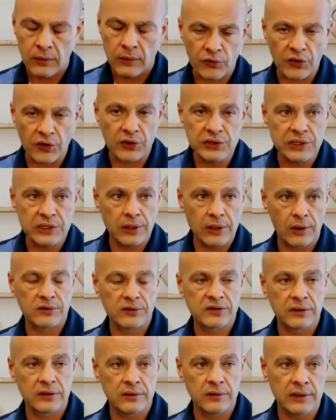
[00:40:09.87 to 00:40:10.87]
over the
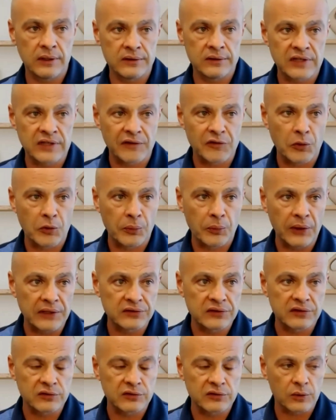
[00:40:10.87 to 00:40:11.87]
years in several
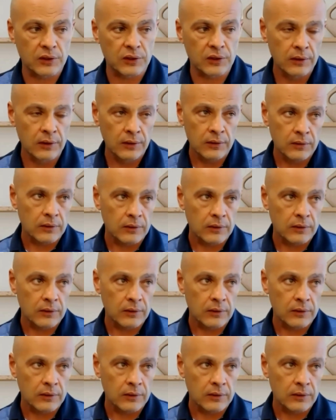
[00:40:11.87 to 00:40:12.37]
places where